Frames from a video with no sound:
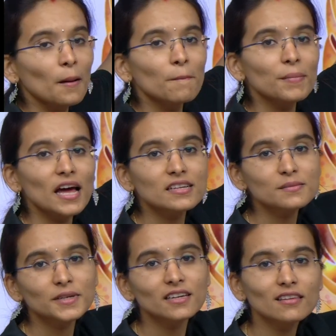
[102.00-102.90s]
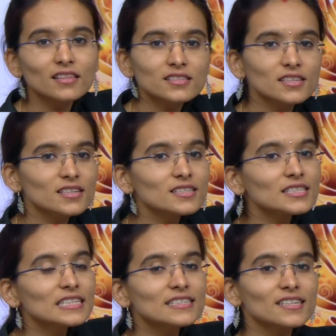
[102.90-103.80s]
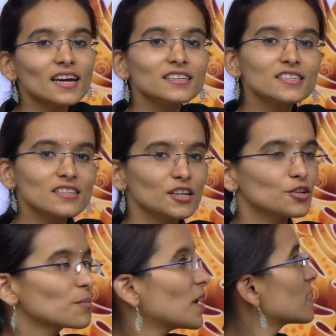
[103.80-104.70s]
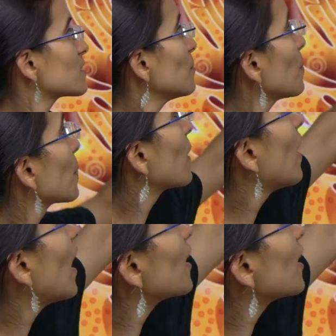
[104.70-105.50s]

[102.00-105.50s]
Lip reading: plasmic in the sense inside the cytoplasm, and